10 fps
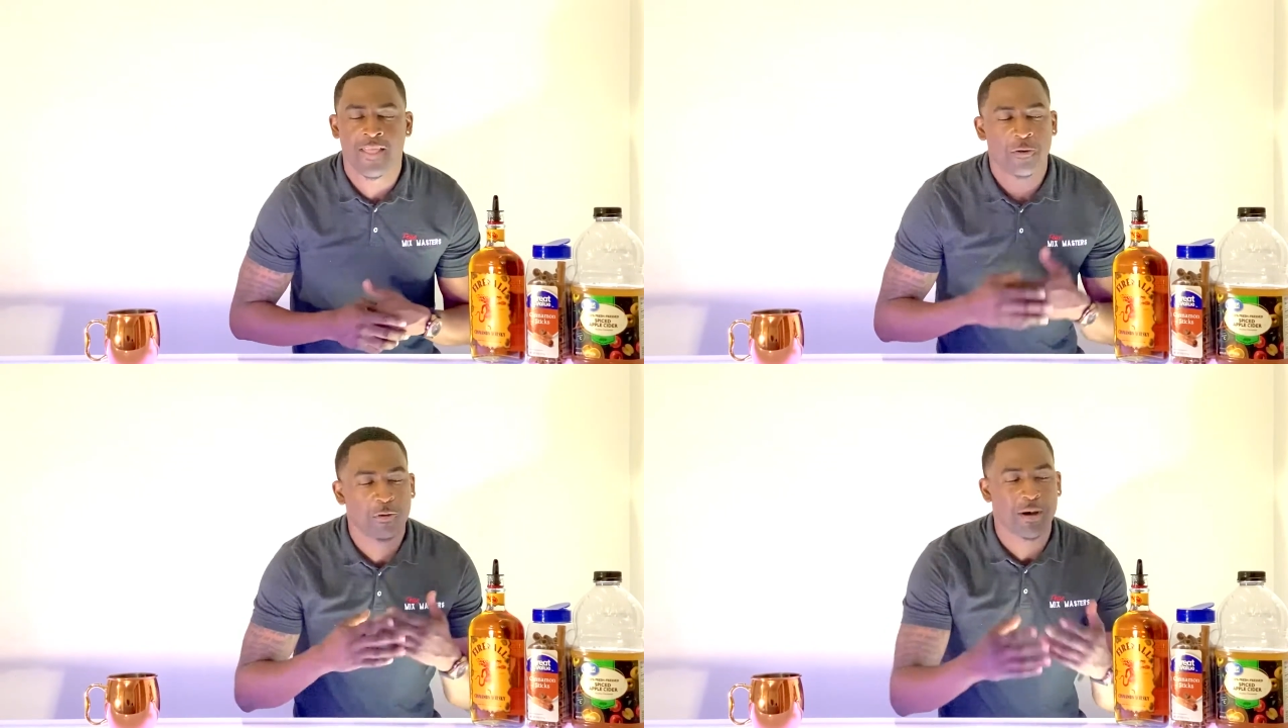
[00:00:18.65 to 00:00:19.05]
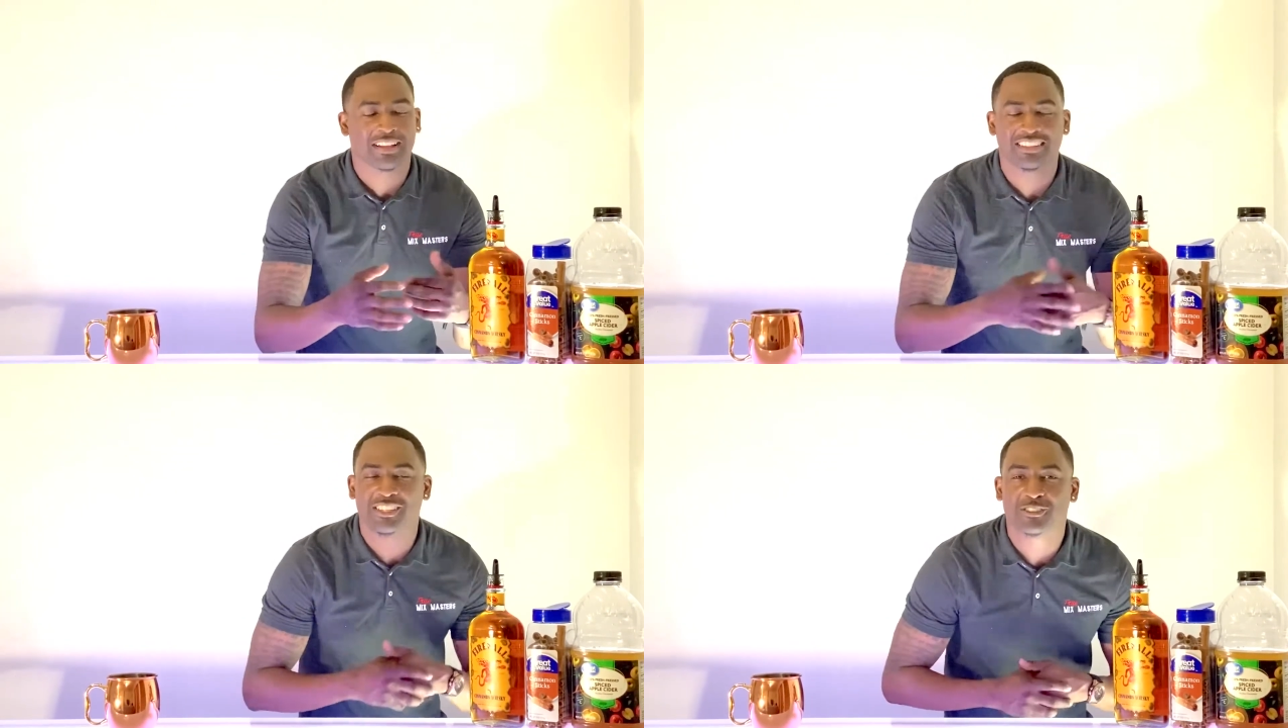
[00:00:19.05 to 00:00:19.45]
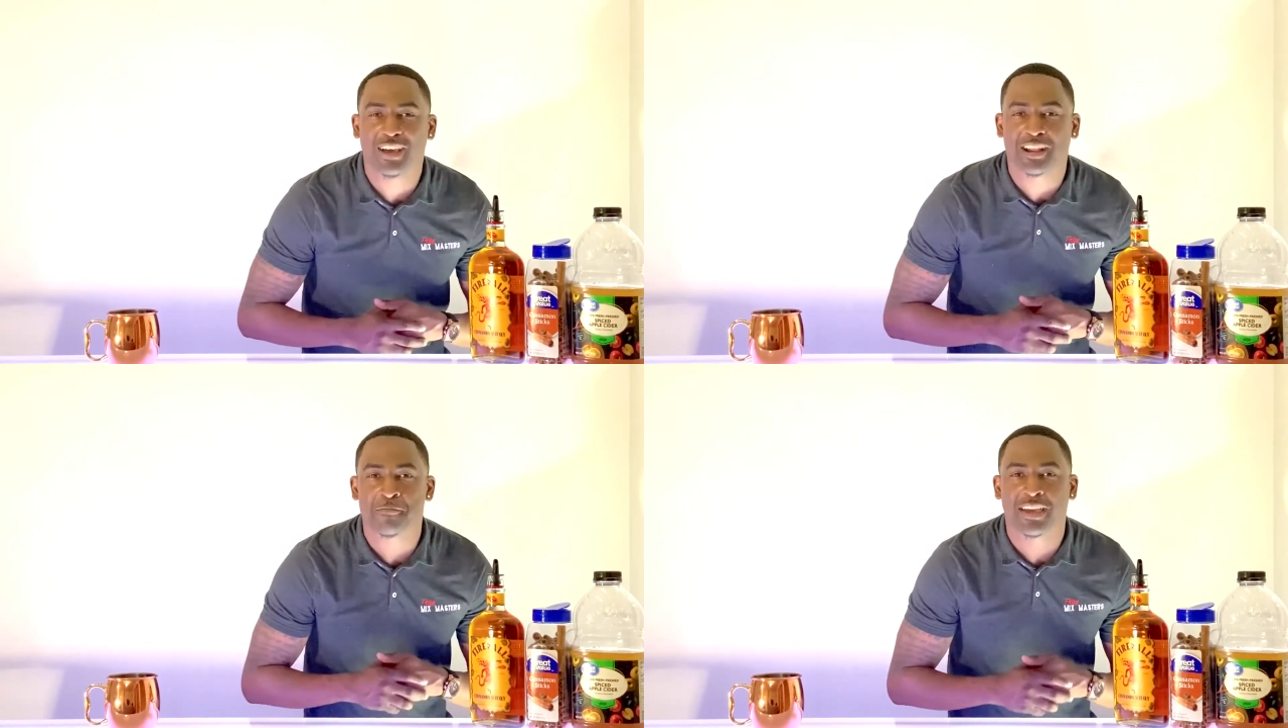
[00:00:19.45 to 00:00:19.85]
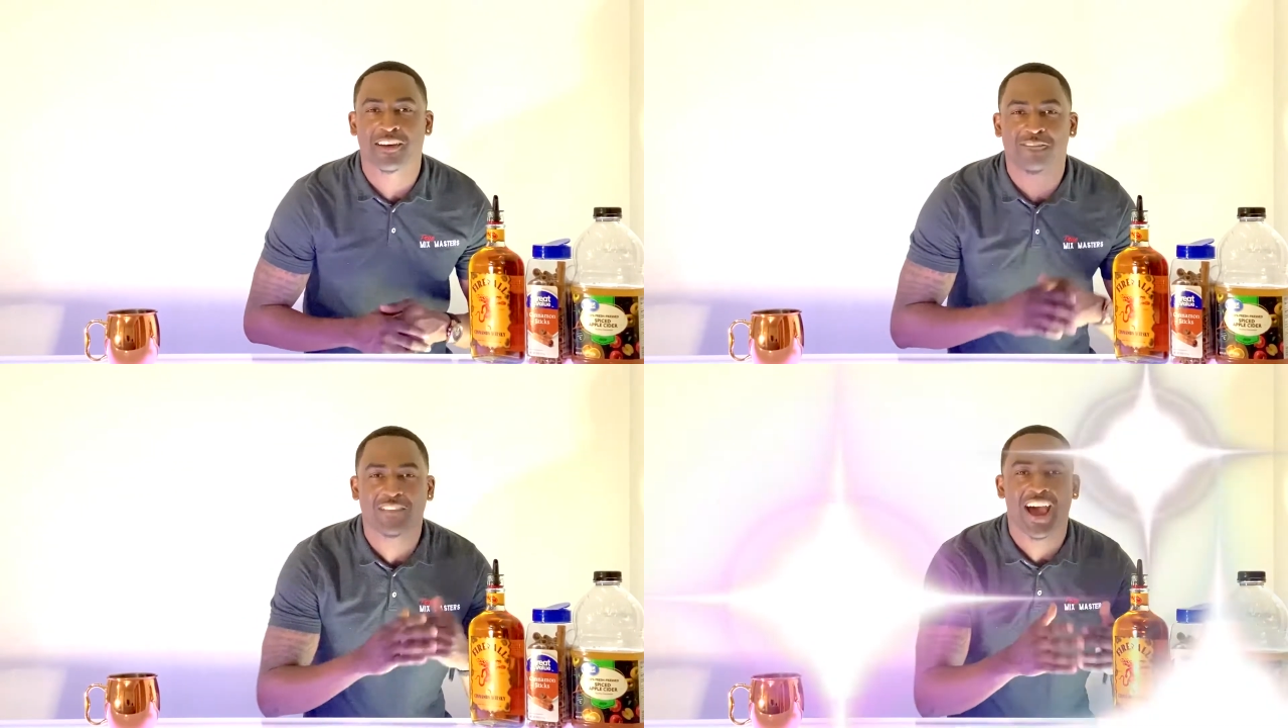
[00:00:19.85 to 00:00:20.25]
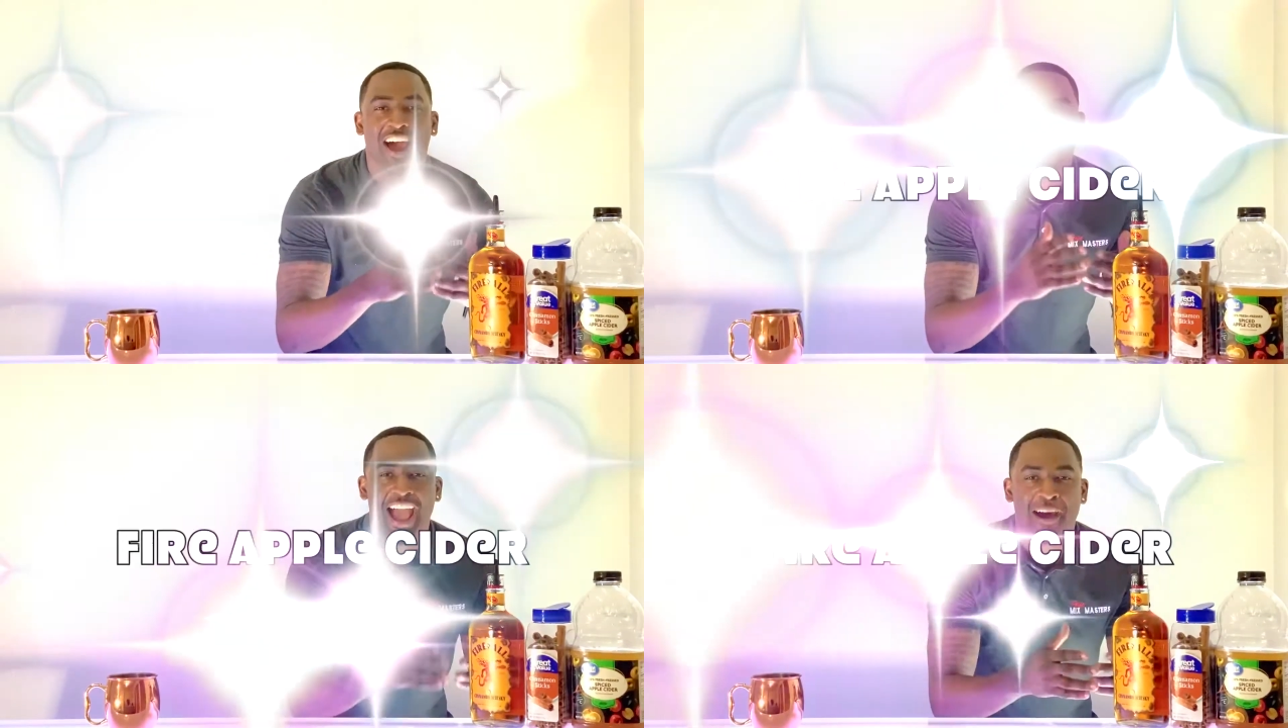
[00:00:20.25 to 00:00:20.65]
we're about to teach you how to make a
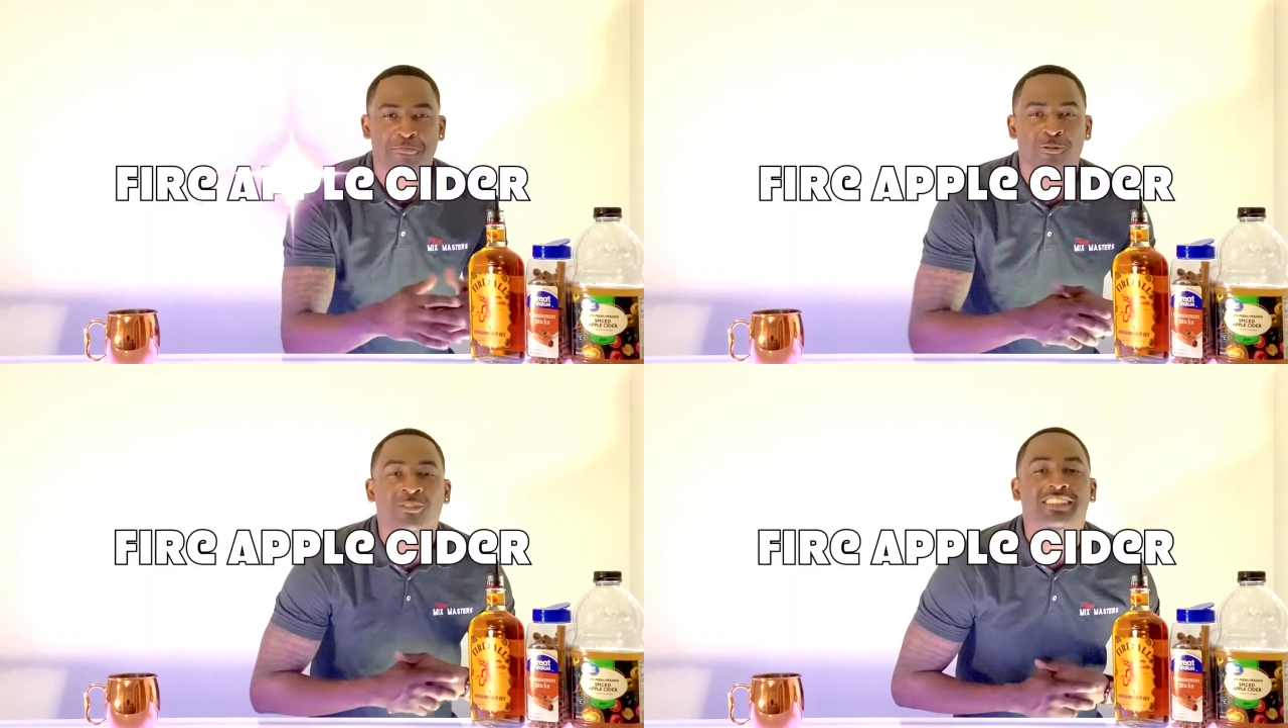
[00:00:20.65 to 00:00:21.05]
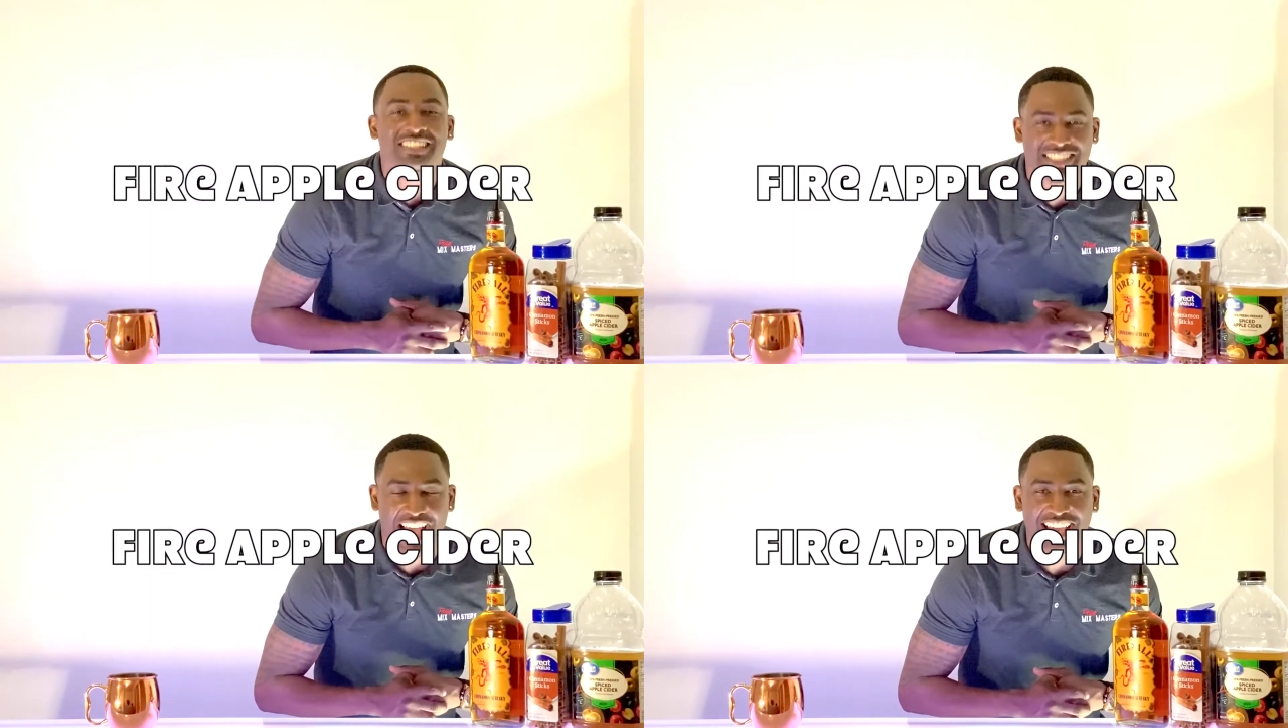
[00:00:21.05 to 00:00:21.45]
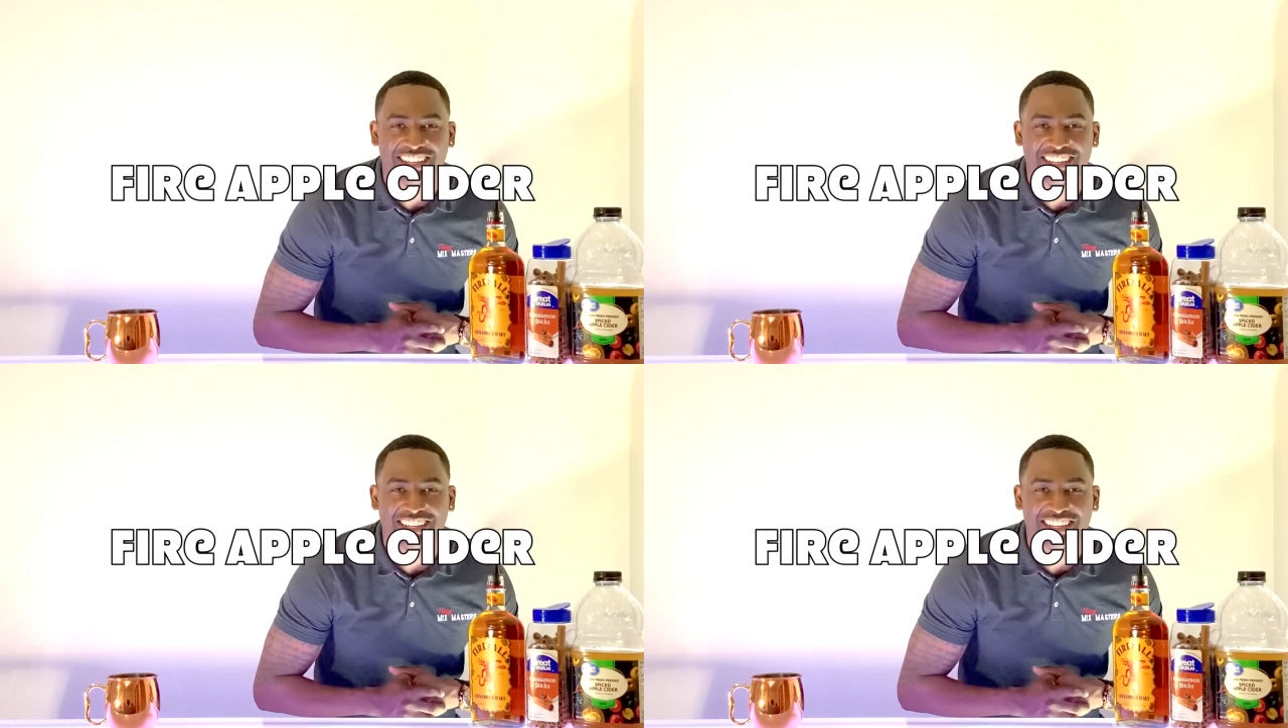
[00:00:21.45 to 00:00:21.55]
fire apple cider.